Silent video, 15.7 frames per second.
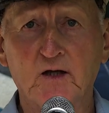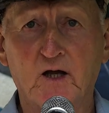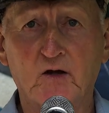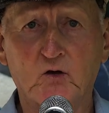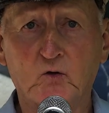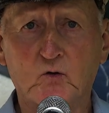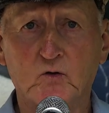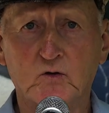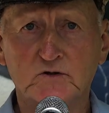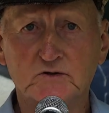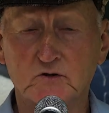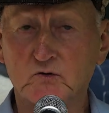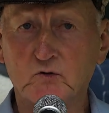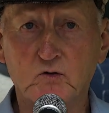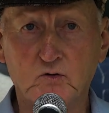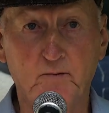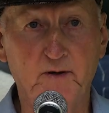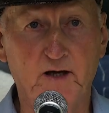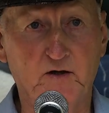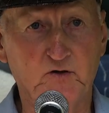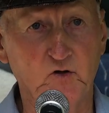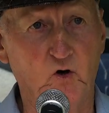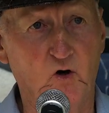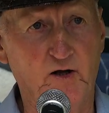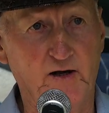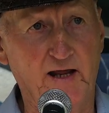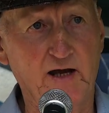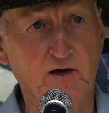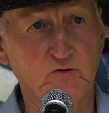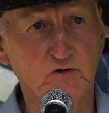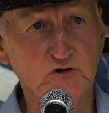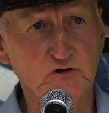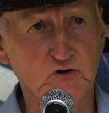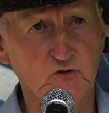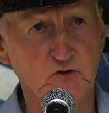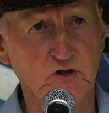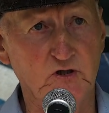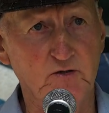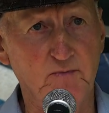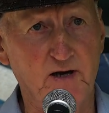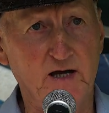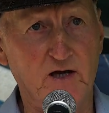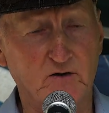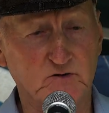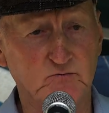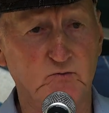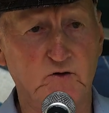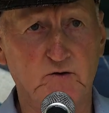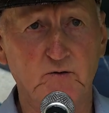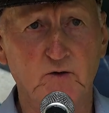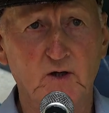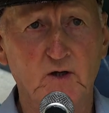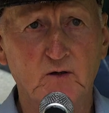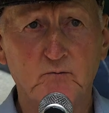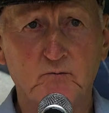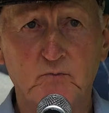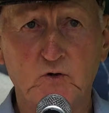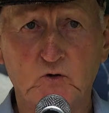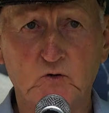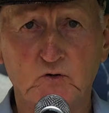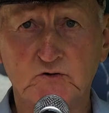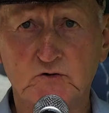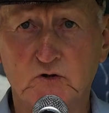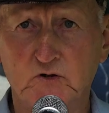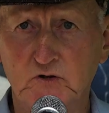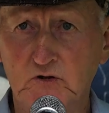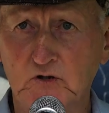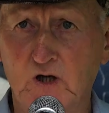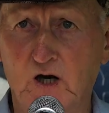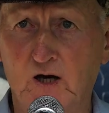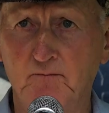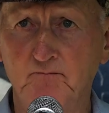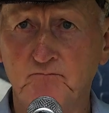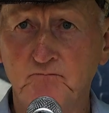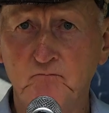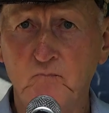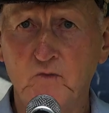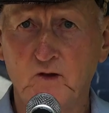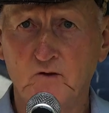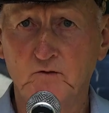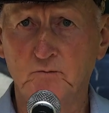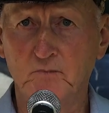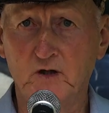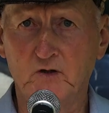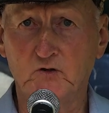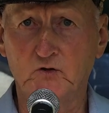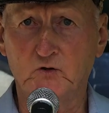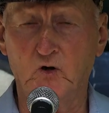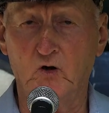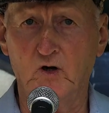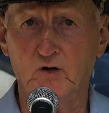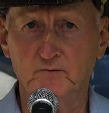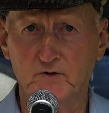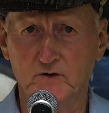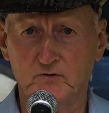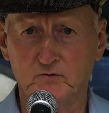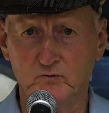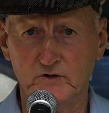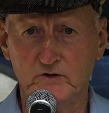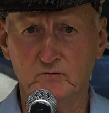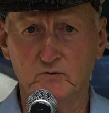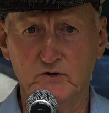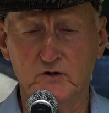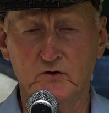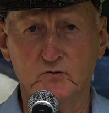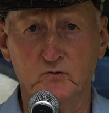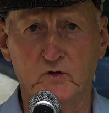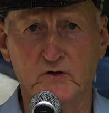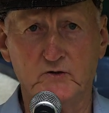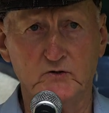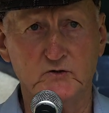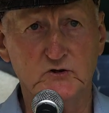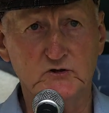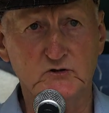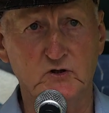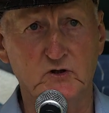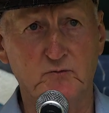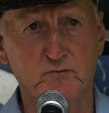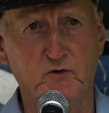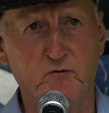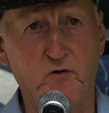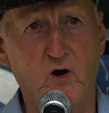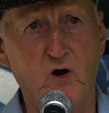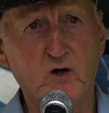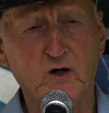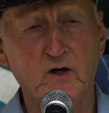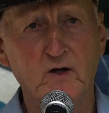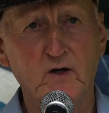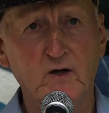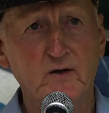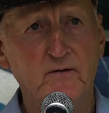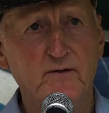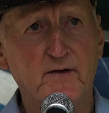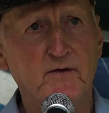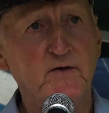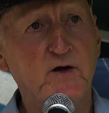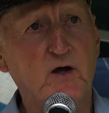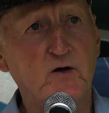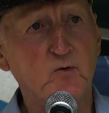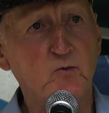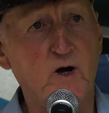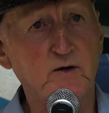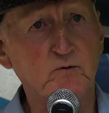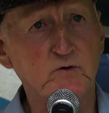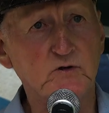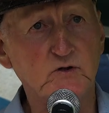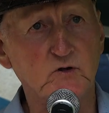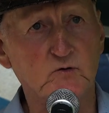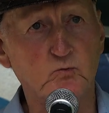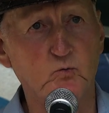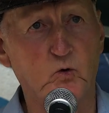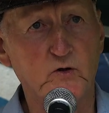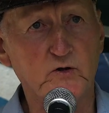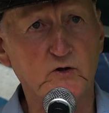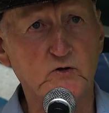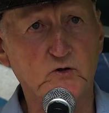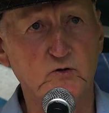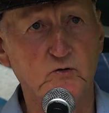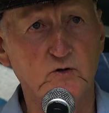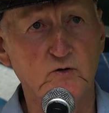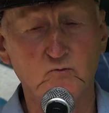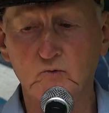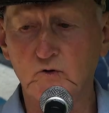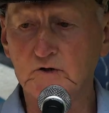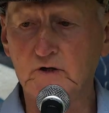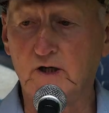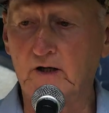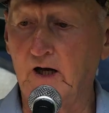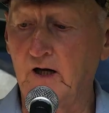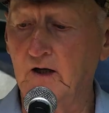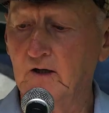And of course, it took about 9 hours to get him out because of the amount of time that we didn't want to disturb the rock. And the only way we'd get water to him, we had